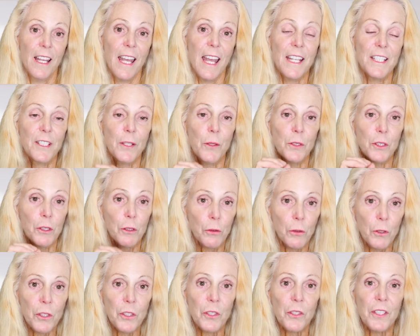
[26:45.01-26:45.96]
And so it's
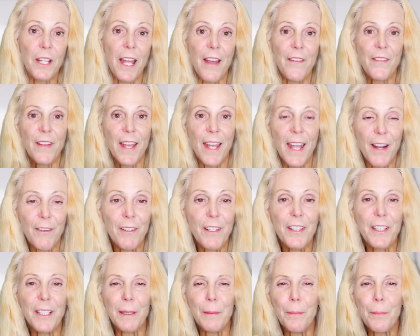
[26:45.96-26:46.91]
crucial to have
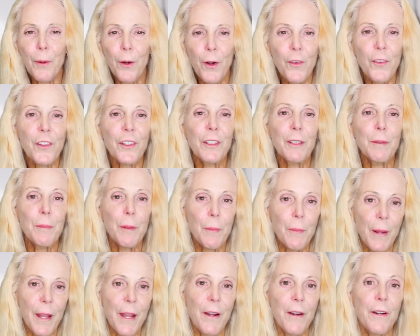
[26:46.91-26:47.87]
everything perfectly
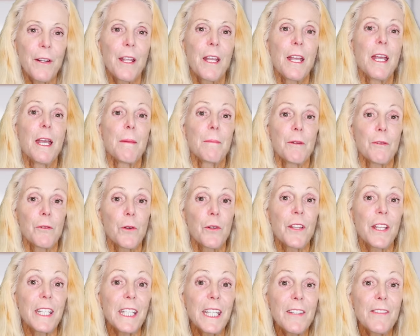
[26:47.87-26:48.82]
prepared before
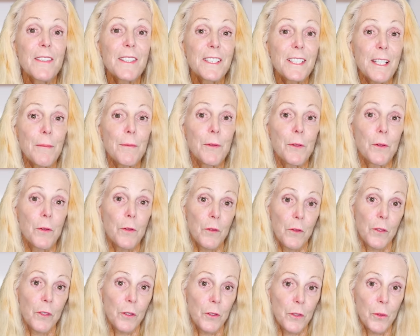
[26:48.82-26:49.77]
they even step through
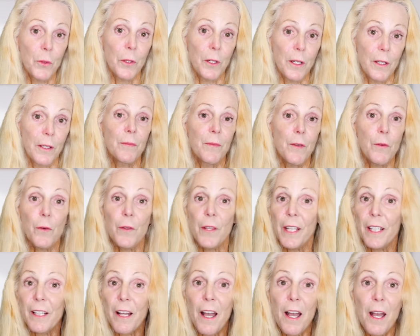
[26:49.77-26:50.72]
your door. Before
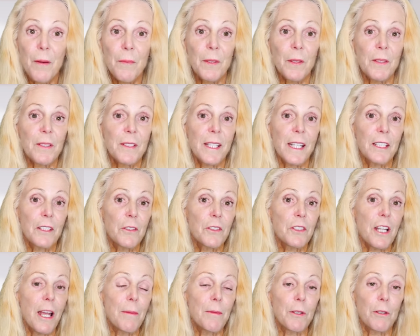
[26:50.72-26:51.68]
they come, you take your
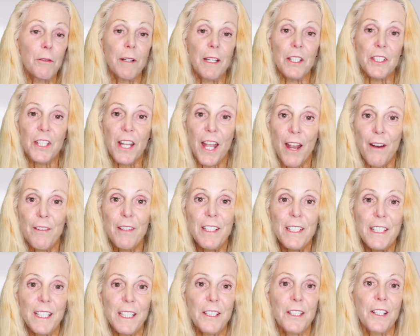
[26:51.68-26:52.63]
time to arrange every
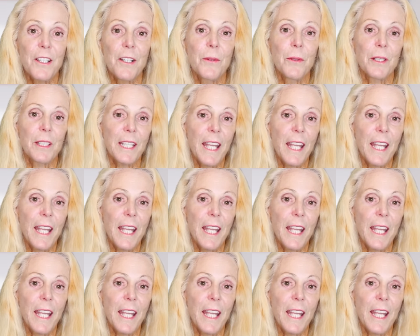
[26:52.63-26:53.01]
detail with